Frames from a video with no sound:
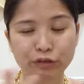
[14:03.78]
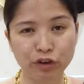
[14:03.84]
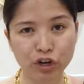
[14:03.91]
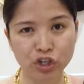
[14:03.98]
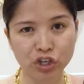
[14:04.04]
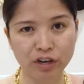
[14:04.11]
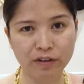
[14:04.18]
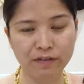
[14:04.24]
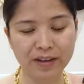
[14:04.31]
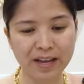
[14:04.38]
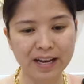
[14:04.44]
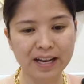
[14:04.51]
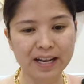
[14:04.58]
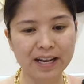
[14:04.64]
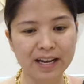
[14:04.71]
version of it,
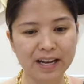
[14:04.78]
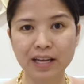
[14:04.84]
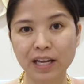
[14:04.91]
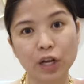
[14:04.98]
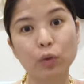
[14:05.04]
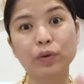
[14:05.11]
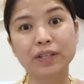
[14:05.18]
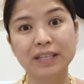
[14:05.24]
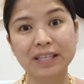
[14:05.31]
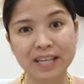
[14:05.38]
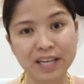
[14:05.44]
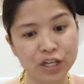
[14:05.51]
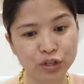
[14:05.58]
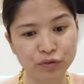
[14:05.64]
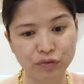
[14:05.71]
and it was a
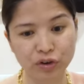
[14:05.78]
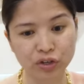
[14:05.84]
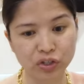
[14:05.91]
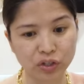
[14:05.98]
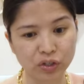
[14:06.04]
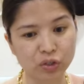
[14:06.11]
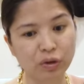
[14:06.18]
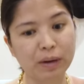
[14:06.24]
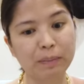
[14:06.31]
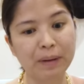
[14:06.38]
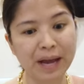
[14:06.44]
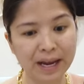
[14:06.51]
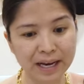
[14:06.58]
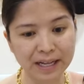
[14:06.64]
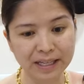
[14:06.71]
kid's version. So I
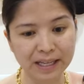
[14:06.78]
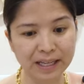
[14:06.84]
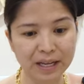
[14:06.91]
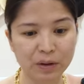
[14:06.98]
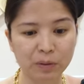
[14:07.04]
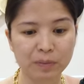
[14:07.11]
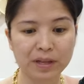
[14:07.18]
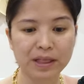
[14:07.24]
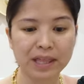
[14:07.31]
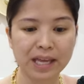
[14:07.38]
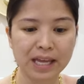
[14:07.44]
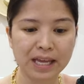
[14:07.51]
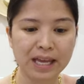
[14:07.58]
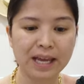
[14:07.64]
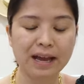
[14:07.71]
panicked a little bit
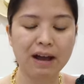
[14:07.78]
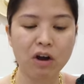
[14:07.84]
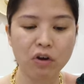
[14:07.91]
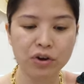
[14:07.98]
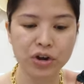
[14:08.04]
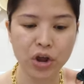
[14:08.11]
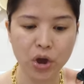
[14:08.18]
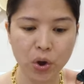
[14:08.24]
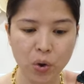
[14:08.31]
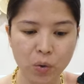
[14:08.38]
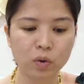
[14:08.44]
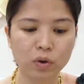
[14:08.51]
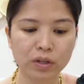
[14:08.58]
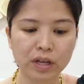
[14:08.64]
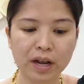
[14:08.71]
thinking, oh
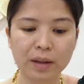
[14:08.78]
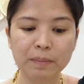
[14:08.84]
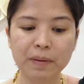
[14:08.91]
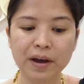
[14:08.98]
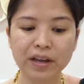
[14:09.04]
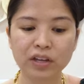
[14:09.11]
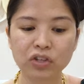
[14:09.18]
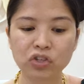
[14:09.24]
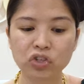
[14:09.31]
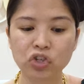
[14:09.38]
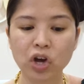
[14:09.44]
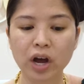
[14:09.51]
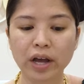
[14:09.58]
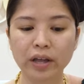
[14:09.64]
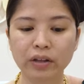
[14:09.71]
no, did I buy a
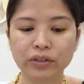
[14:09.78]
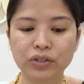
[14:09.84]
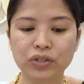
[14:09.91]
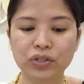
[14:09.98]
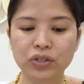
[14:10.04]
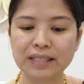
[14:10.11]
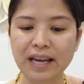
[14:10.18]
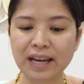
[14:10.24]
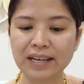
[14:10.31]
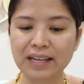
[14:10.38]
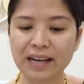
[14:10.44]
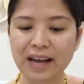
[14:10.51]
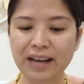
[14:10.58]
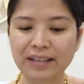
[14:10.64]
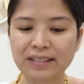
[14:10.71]
child's
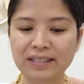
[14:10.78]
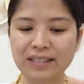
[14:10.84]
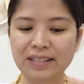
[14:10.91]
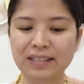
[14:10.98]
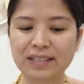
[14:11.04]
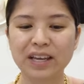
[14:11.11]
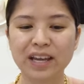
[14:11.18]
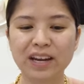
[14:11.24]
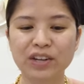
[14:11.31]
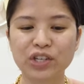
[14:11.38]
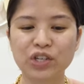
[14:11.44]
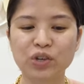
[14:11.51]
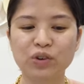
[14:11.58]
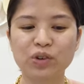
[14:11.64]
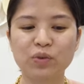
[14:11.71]
sunglasses? And I'll
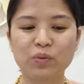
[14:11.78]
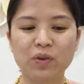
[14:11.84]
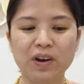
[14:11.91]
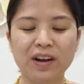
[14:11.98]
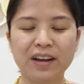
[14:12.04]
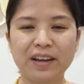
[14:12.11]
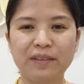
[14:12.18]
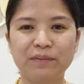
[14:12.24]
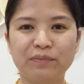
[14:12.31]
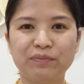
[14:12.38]
show you why.